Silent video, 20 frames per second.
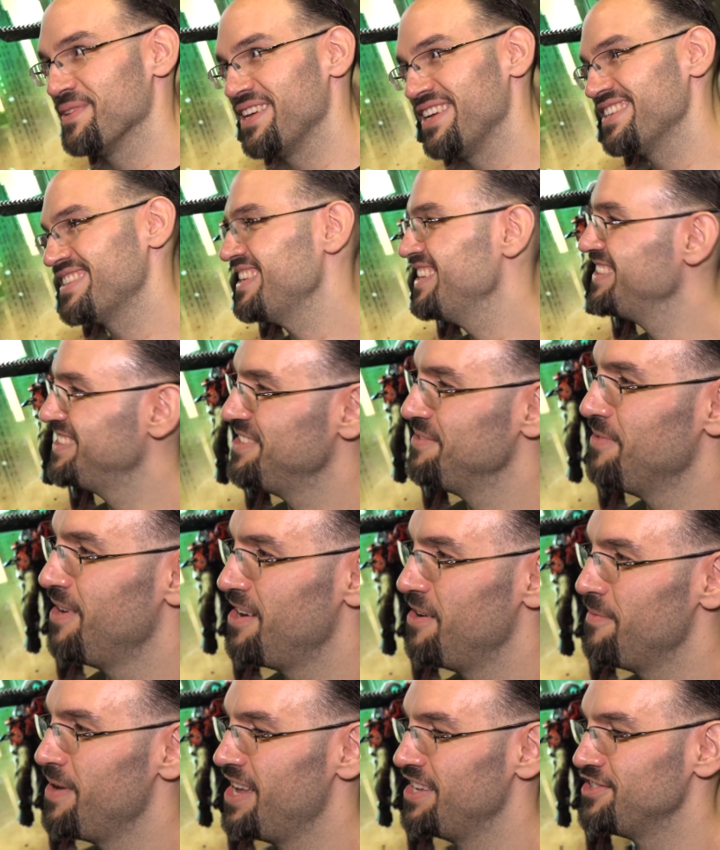place, as you
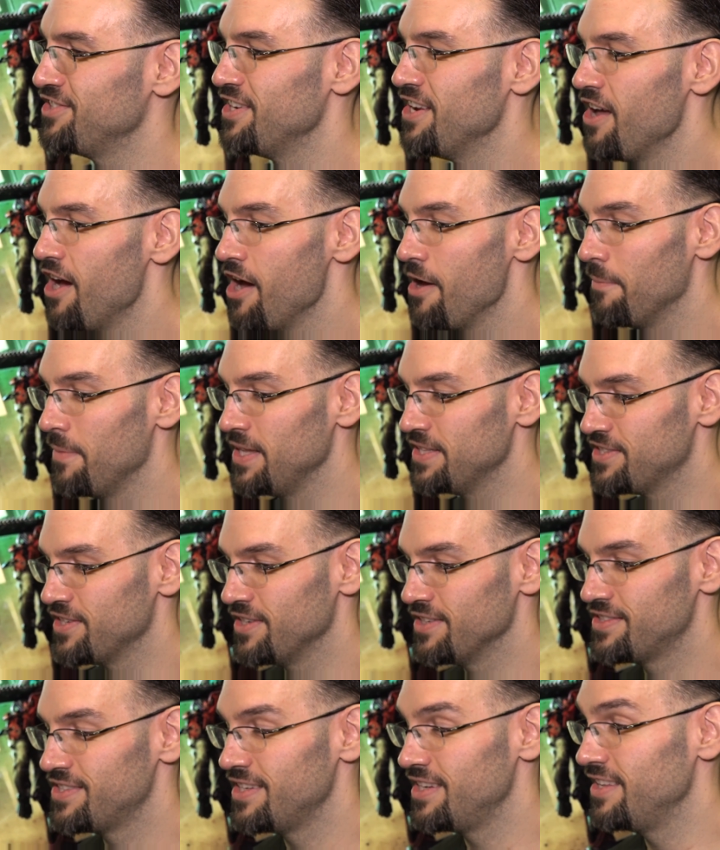might imagine. It's
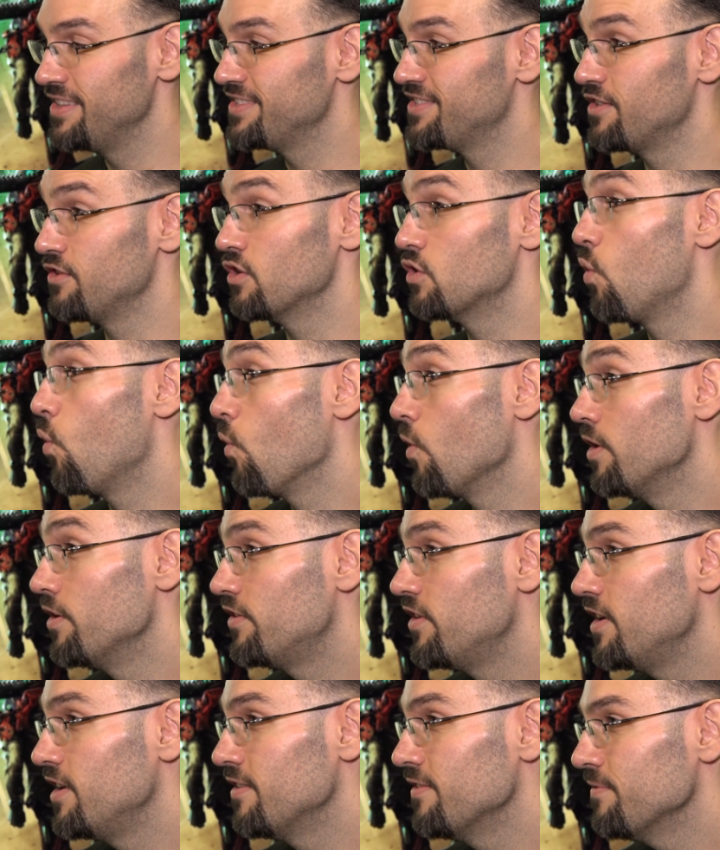a city that's under
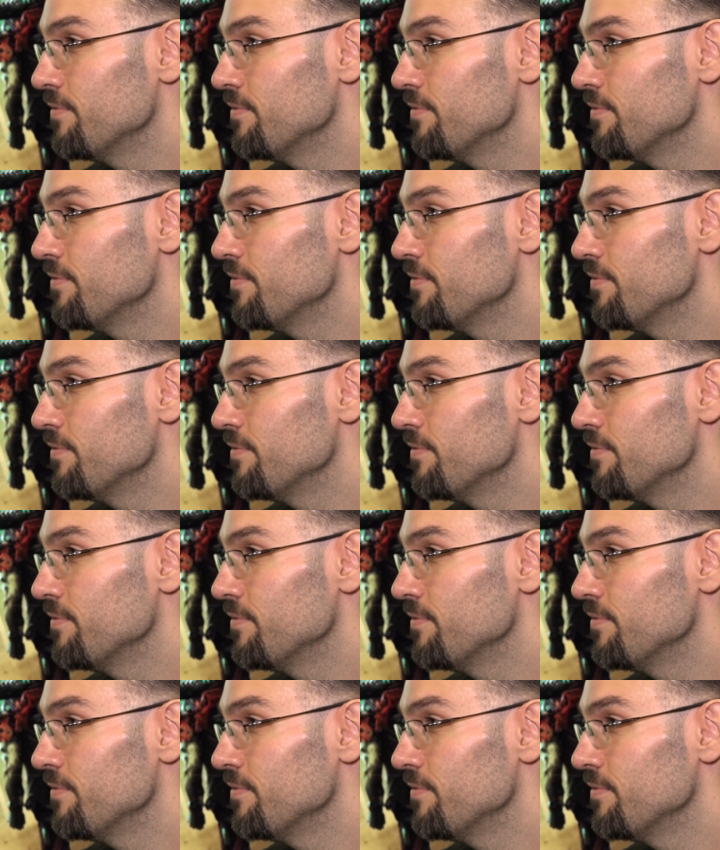quarantine